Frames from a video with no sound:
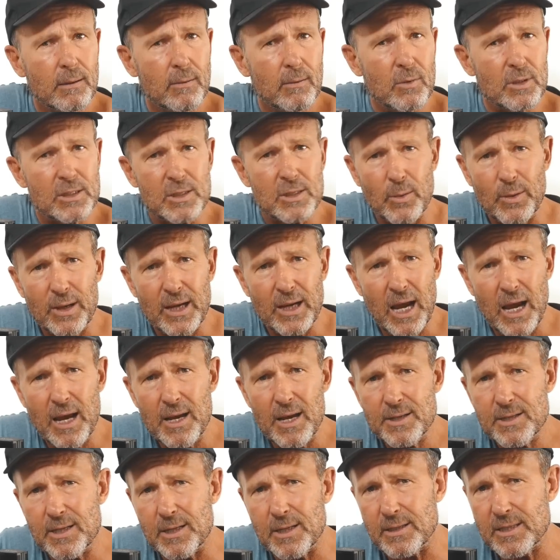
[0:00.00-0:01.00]
was to
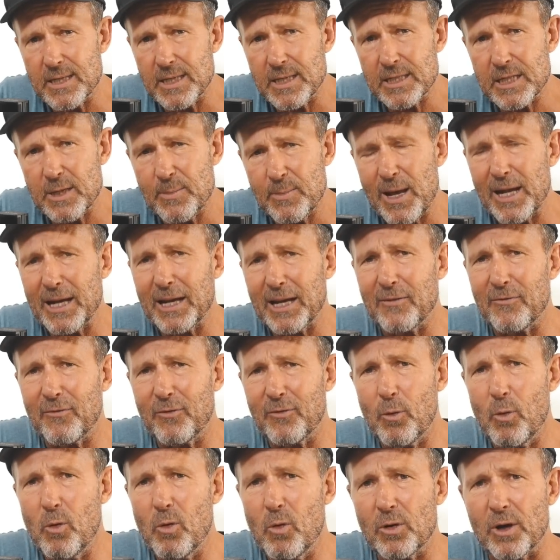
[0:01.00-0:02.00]
engage in systematic
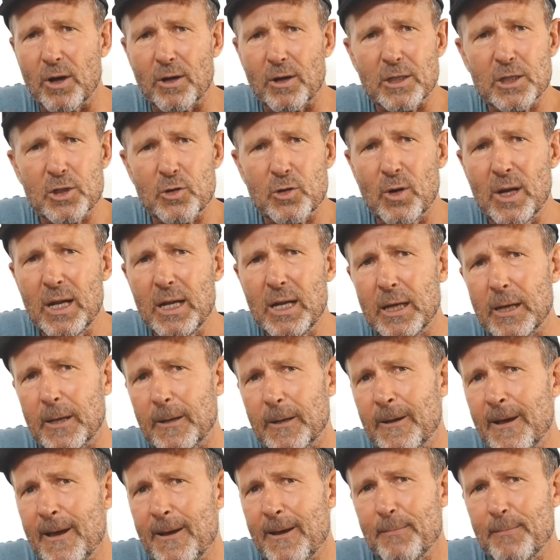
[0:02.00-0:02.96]
fraud on Australia